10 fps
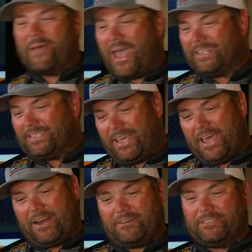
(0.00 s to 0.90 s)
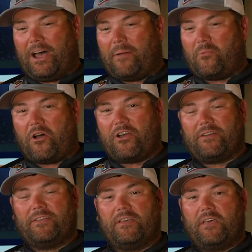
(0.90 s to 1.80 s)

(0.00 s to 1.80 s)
baits, again, are a topwater,